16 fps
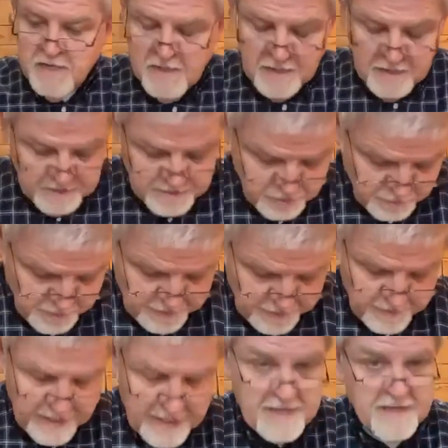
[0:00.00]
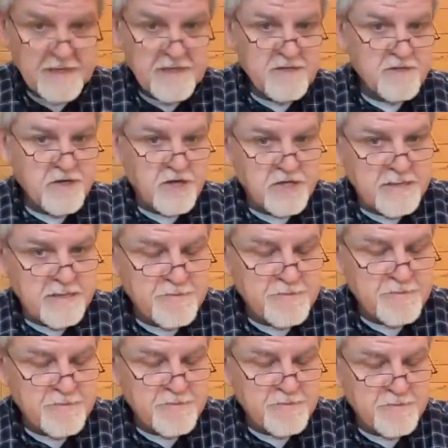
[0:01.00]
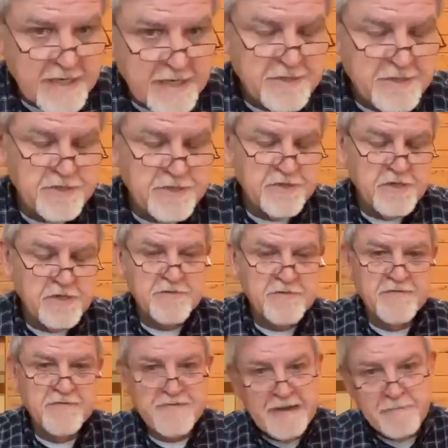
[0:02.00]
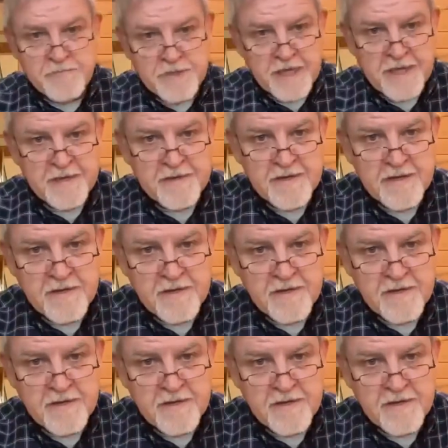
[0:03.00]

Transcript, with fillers: So we, we get a little glimpse really into the family